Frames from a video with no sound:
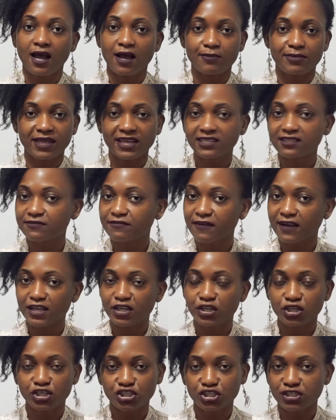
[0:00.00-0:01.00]
that's fine. You
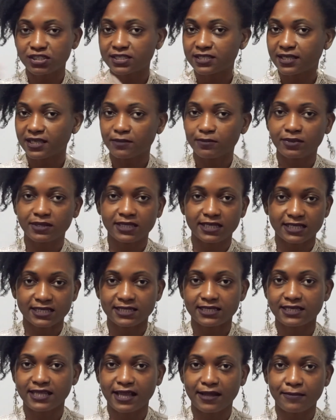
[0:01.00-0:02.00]
can just skip this
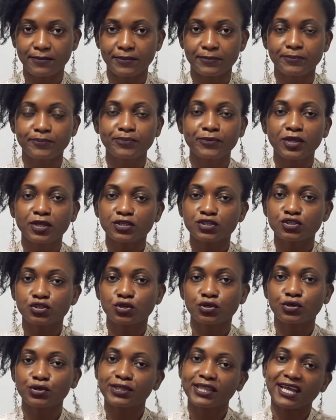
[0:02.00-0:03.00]
step.
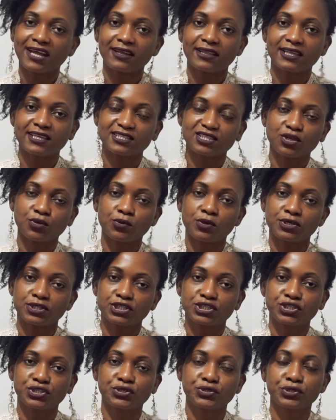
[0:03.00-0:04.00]
So now let's go on
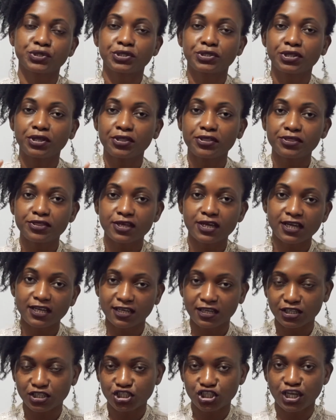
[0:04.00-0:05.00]
to the
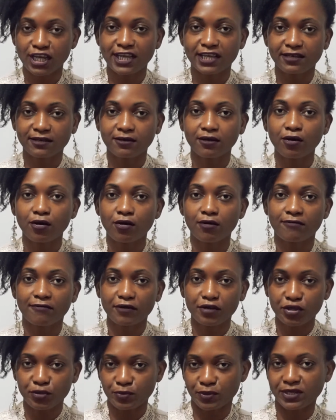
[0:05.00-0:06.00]
third chain of
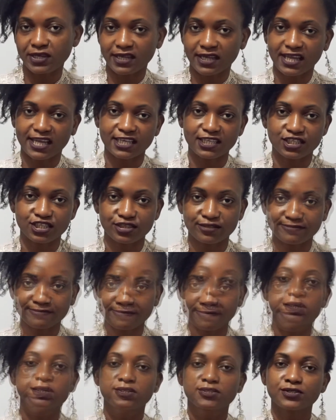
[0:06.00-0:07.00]
communication.
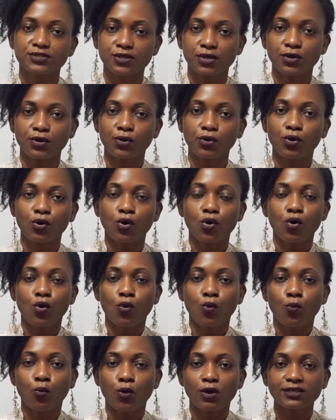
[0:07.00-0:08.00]
So
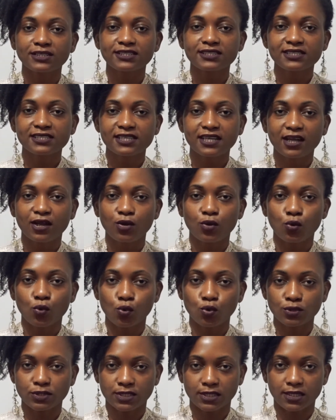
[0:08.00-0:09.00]
once their
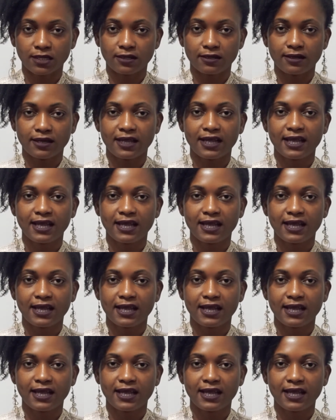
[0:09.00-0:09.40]
order